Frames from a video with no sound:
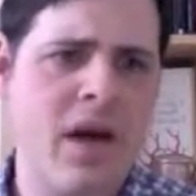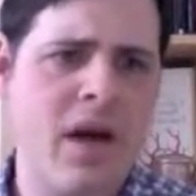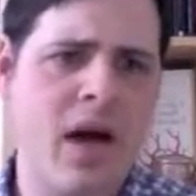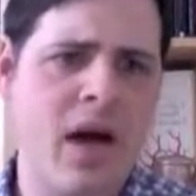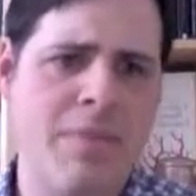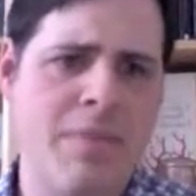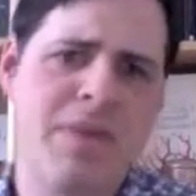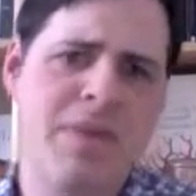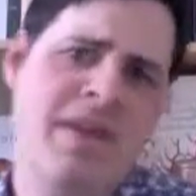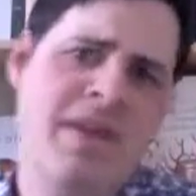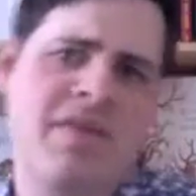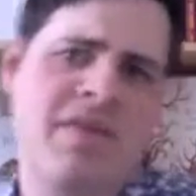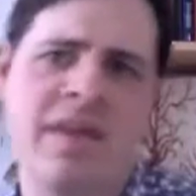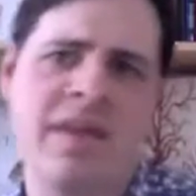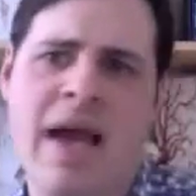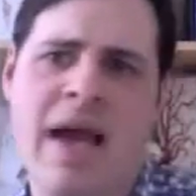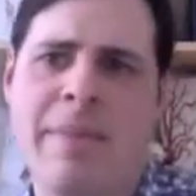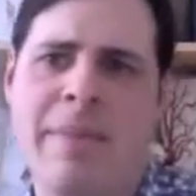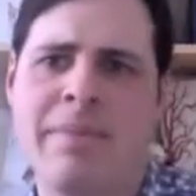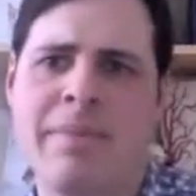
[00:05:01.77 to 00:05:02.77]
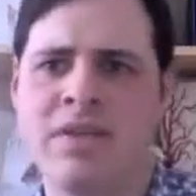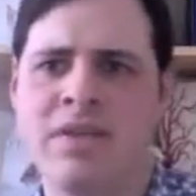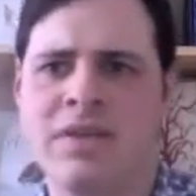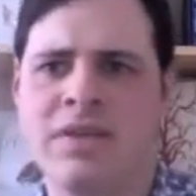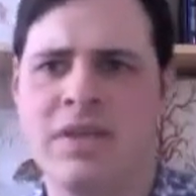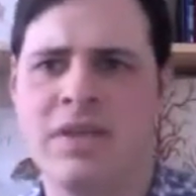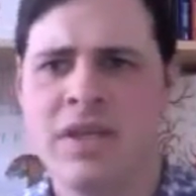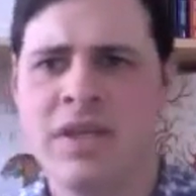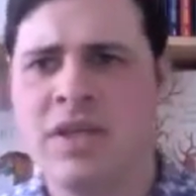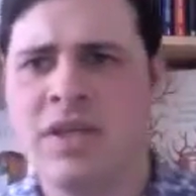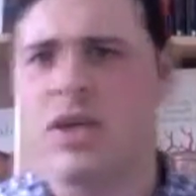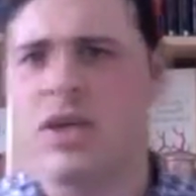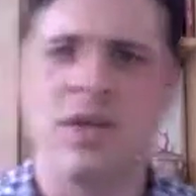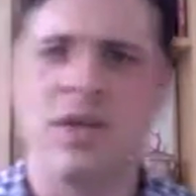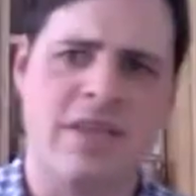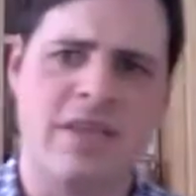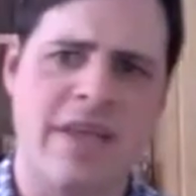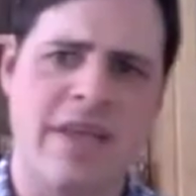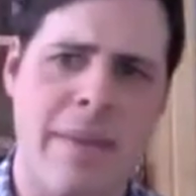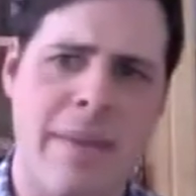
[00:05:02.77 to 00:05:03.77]
a blessing happens, and then a
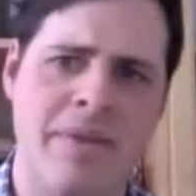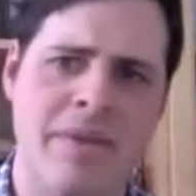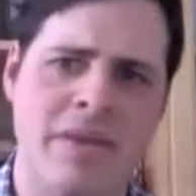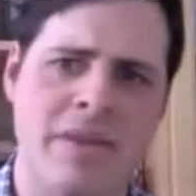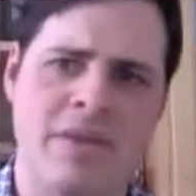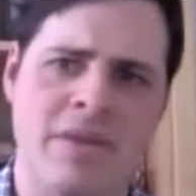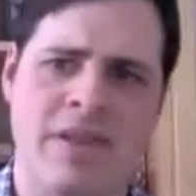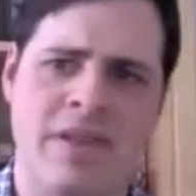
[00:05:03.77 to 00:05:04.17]
curse happens,